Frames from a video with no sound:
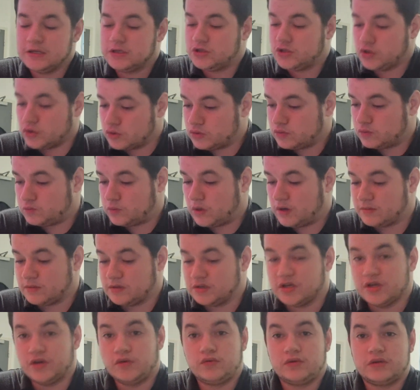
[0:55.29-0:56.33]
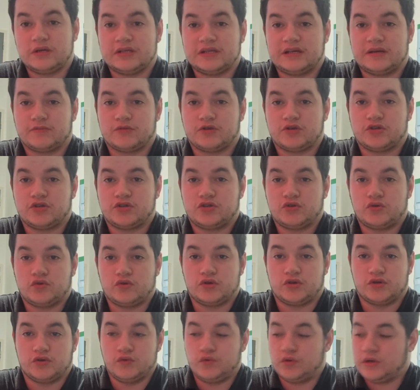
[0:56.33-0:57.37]
So what I'm going to do is I'm going to show
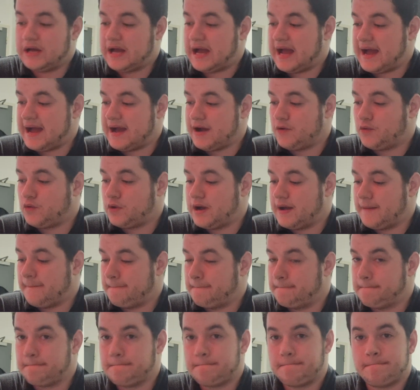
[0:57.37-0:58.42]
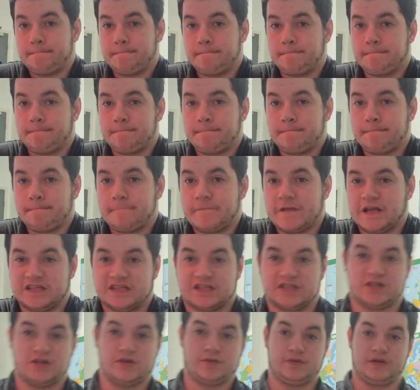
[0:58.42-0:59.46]
you how this
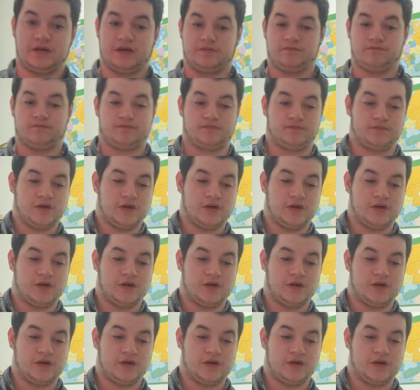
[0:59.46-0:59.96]
is going to be